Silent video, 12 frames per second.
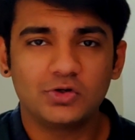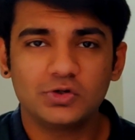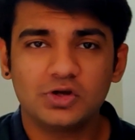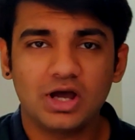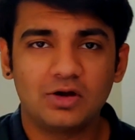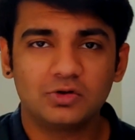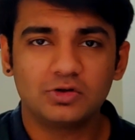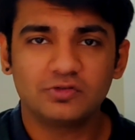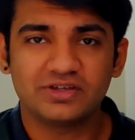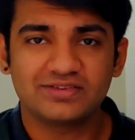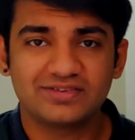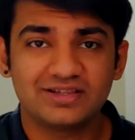want to know how
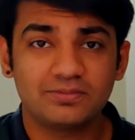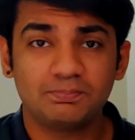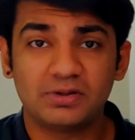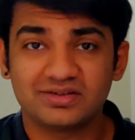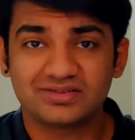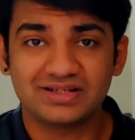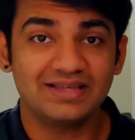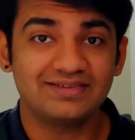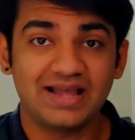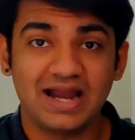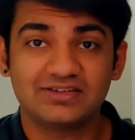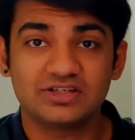to fix this
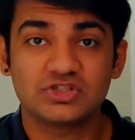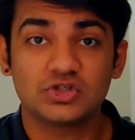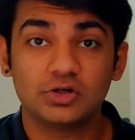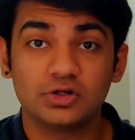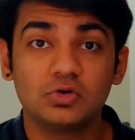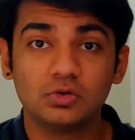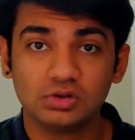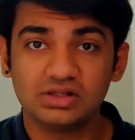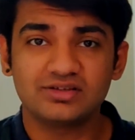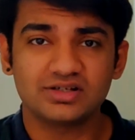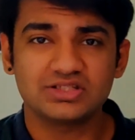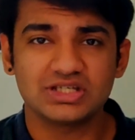personalized ads issue on your
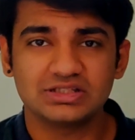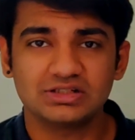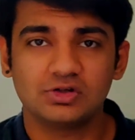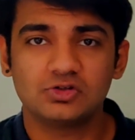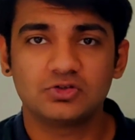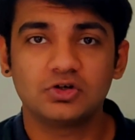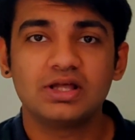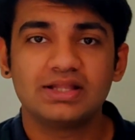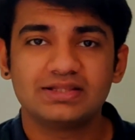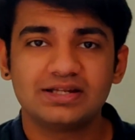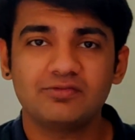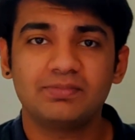Google search engine also,
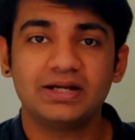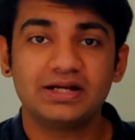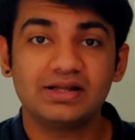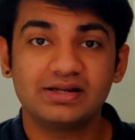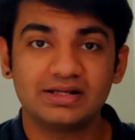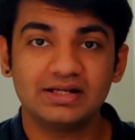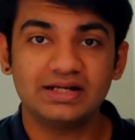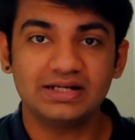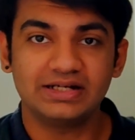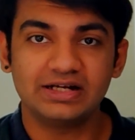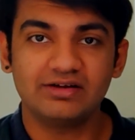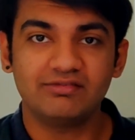then I've made a really
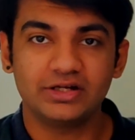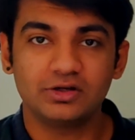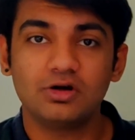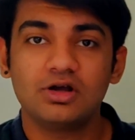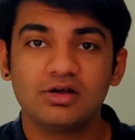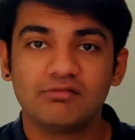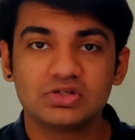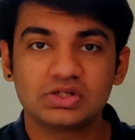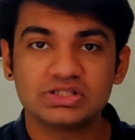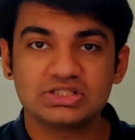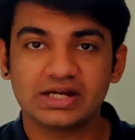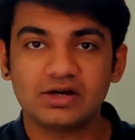detailed video which
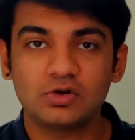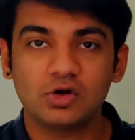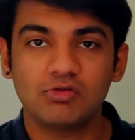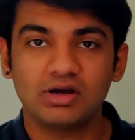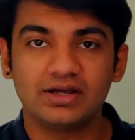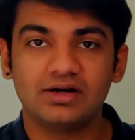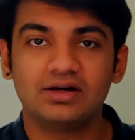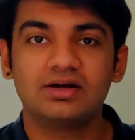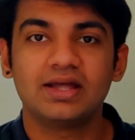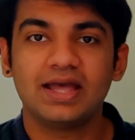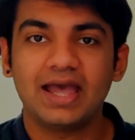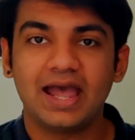you can check out over
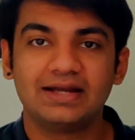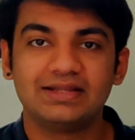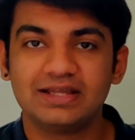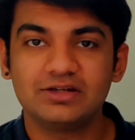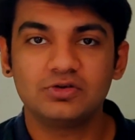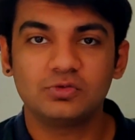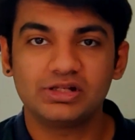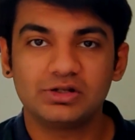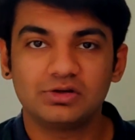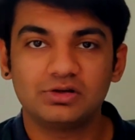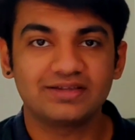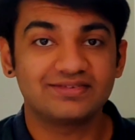here, and then you
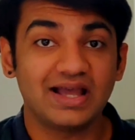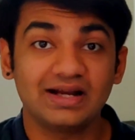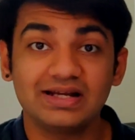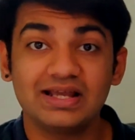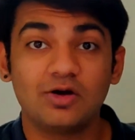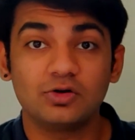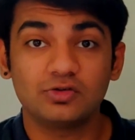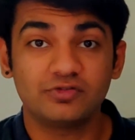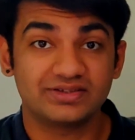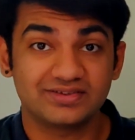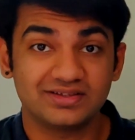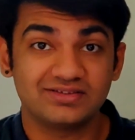will know exactly how to
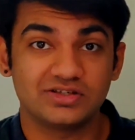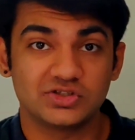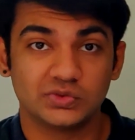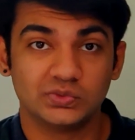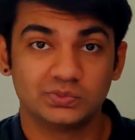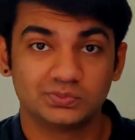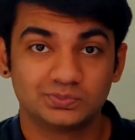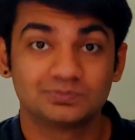fix this issue.